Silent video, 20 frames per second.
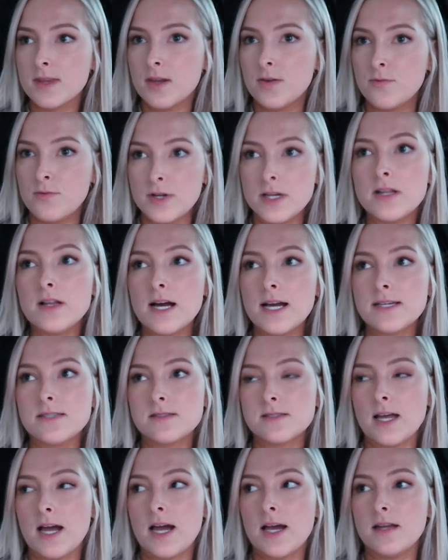
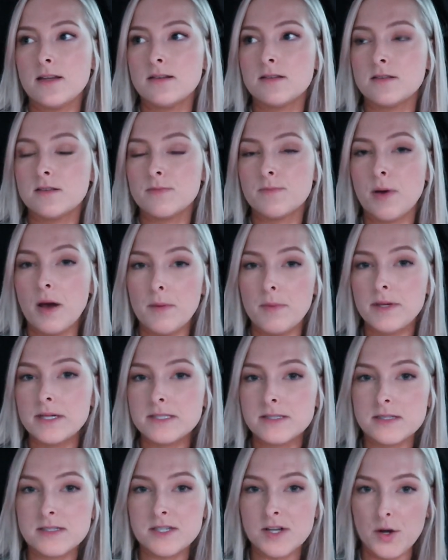realized that
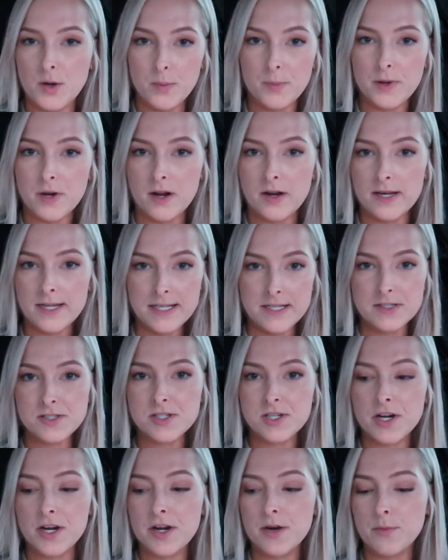Publix isn't open on
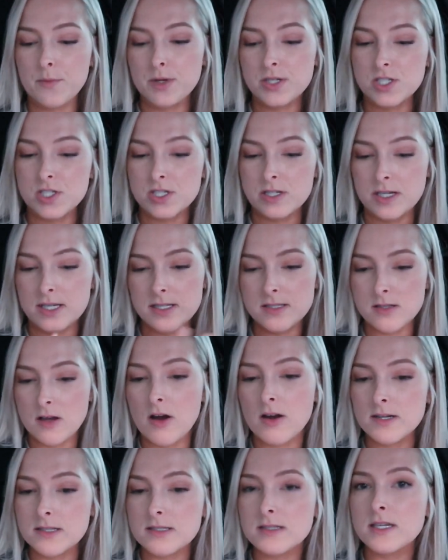Easter, which is
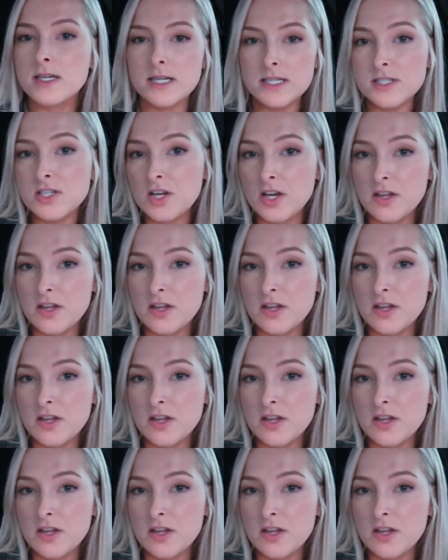honestly, it's a